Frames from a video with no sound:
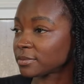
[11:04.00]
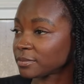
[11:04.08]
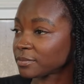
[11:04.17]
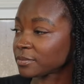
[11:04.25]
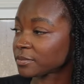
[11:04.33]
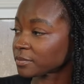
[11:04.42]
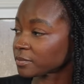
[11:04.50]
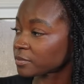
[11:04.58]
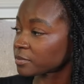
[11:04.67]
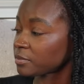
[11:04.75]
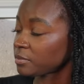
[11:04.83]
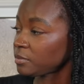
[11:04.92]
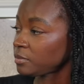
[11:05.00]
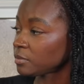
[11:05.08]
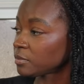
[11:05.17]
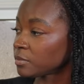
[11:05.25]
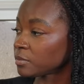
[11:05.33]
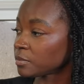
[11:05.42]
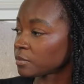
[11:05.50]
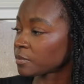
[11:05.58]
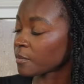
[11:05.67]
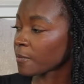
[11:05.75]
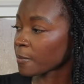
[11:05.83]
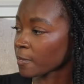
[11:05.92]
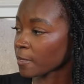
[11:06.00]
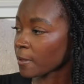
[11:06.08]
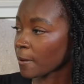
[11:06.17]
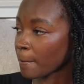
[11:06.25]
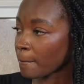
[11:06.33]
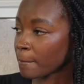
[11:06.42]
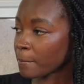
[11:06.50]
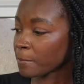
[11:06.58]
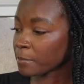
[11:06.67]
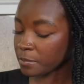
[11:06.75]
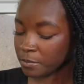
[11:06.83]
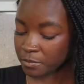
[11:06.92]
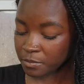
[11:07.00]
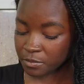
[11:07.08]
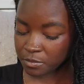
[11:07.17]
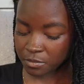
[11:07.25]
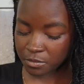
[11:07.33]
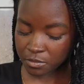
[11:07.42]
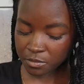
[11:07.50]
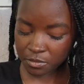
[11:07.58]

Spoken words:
[no speech]